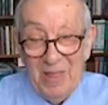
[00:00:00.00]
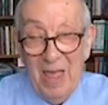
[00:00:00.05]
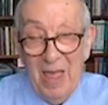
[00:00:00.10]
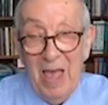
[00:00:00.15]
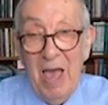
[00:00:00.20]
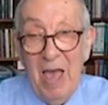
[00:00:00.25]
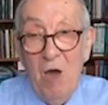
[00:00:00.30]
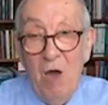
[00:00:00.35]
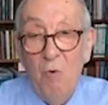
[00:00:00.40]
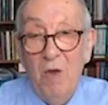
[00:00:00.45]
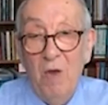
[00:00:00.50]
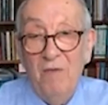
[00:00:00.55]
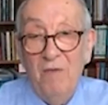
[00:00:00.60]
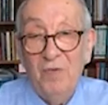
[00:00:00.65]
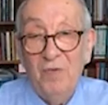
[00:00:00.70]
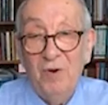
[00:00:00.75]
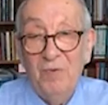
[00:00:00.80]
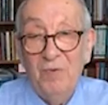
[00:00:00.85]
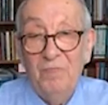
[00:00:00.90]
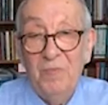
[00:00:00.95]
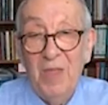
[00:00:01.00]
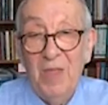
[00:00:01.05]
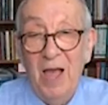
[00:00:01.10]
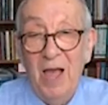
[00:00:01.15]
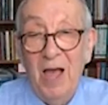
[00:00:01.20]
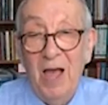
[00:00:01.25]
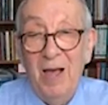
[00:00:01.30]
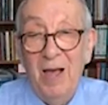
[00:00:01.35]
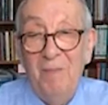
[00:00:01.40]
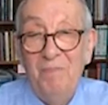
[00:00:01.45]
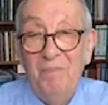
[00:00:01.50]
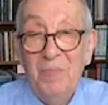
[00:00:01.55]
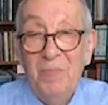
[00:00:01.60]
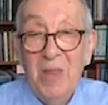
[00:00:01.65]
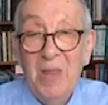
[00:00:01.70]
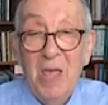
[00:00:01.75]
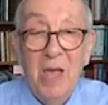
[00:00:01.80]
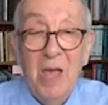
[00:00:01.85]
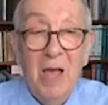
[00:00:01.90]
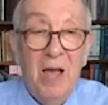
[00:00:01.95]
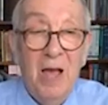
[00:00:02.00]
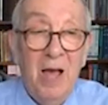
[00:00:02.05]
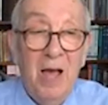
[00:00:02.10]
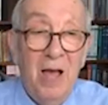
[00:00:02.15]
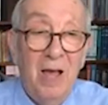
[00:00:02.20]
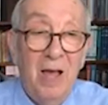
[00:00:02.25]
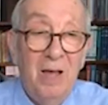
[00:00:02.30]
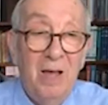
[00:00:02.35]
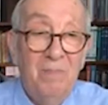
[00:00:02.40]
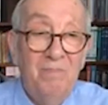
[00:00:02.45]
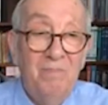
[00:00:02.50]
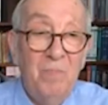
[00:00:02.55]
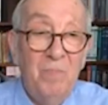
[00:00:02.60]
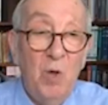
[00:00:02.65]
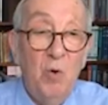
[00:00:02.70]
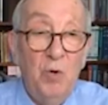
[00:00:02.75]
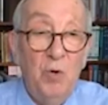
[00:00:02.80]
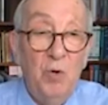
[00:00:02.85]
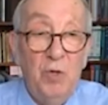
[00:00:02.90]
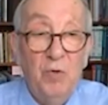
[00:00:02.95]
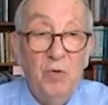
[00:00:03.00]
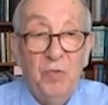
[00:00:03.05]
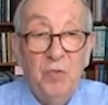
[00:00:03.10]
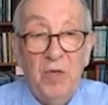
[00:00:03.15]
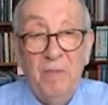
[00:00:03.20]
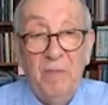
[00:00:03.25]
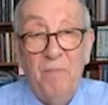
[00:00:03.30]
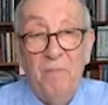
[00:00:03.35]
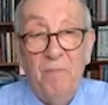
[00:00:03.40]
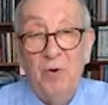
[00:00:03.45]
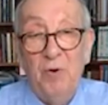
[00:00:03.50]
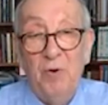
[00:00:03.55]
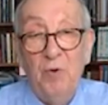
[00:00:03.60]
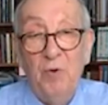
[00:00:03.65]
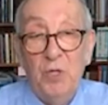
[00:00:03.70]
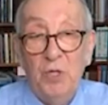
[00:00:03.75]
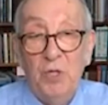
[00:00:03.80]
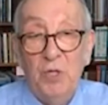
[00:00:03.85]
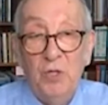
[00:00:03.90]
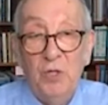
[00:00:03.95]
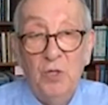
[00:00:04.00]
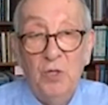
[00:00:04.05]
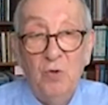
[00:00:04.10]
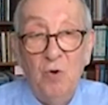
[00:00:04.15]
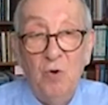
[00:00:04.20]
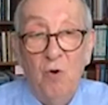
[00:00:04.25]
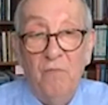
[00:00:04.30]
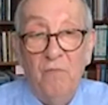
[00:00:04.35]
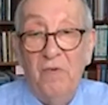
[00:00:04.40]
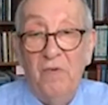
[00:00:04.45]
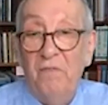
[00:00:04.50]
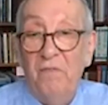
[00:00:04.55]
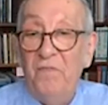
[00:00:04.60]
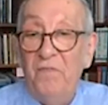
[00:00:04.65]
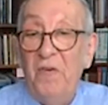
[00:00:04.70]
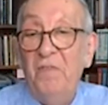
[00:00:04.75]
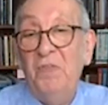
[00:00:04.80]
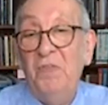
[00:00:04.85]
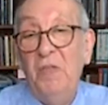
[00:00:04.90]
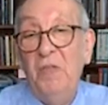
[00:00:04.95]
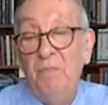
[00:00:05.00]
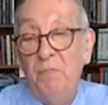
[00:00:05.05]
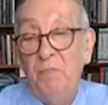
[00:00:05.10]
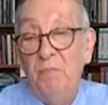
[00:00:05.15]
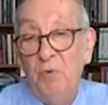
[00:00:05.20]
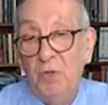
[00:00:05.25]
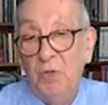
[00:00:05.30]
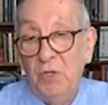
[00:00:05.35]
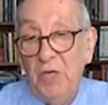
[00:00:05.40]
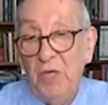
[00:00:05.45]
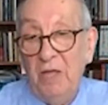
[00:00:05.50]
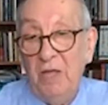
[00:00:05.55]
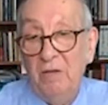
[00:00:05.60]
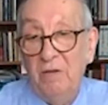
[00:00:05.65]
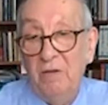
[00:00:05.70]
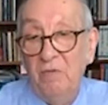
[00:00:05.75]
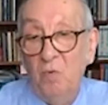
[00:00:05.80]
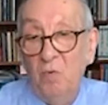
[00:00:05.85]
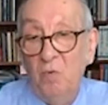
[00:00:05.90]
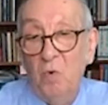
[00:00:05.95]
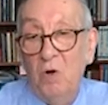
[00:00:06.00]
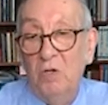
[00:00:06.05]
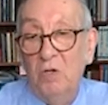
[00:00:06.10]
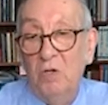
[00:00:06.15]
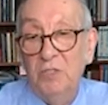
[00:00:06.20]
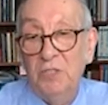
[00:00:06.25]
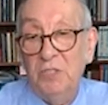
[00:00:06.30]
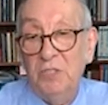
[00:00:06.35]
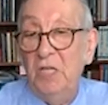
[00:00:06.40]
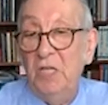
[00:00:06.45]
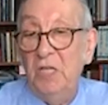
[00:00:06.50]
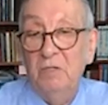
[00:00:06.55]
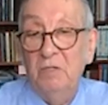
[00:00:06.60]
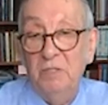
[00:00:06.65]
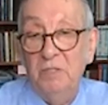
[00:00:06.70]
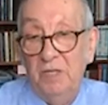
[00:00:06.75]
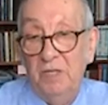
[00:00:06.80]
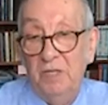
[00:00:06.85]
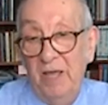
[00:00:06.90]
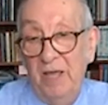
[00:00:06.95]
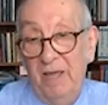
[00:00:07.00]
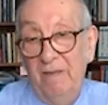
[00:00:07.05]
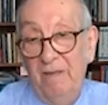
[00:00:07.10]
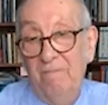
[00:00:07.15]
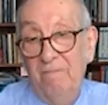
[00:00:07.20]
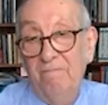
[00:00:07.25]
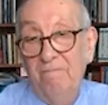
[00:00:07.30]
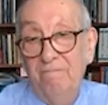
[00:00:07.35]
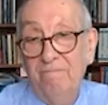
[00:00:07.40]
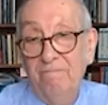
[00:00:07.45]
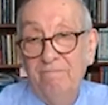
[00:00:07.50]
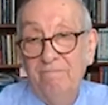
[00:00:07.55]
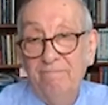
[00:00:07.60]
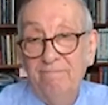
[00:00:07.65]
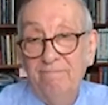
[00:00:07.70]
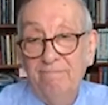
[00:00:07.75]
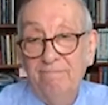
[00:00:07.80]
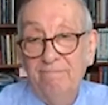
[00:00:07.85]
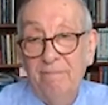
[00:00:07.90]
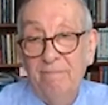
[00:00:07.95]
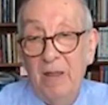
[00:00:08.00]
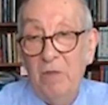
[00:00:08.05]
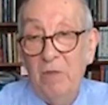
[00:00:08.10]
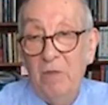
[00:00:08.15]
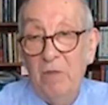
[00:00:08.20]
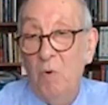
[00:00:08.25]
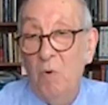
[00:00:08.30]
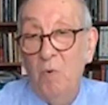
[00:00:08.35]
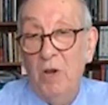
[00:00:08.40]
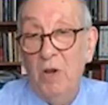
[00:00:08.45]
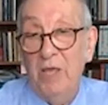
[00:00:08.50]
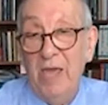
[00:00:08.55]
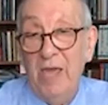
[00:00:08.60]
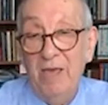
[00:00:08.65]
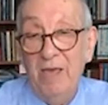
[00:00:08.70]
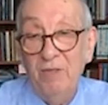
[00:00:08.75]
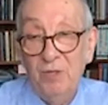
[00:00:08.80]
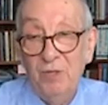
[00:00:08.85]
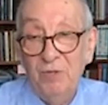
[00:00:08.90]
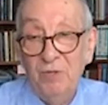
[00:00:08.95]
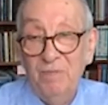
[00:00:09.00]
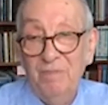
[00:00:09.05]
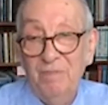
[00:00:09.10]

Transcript: However, who do you think produces over 50% of the world's steel today? Anyone want to guess?